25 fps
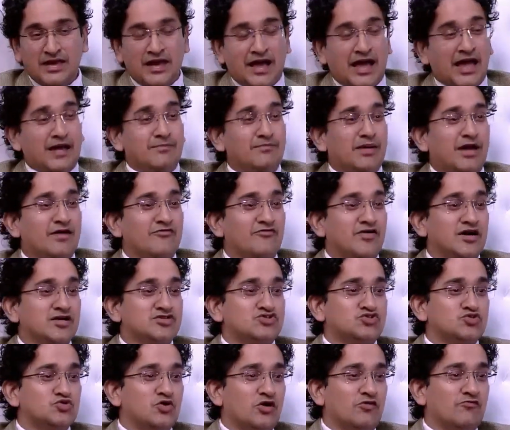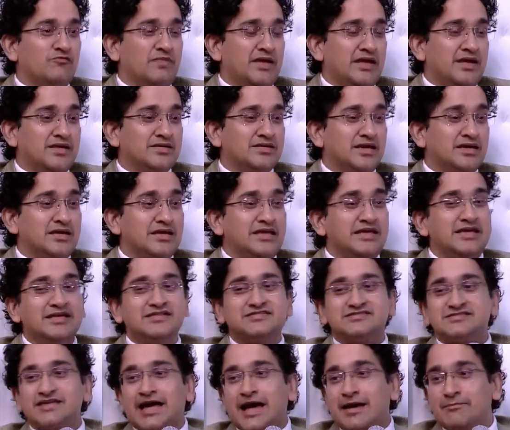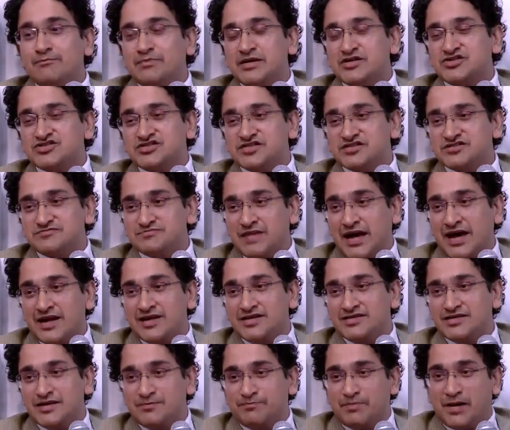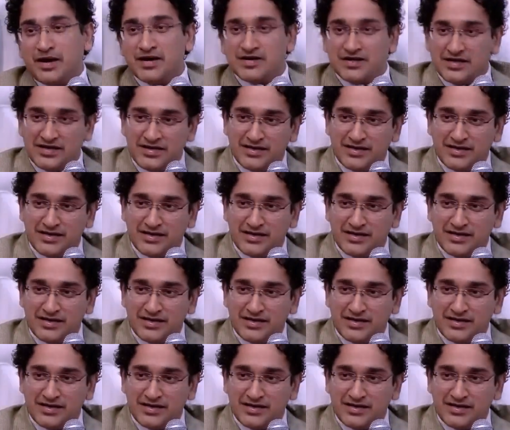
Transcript: And by virtue of being the least ambitious man in the party,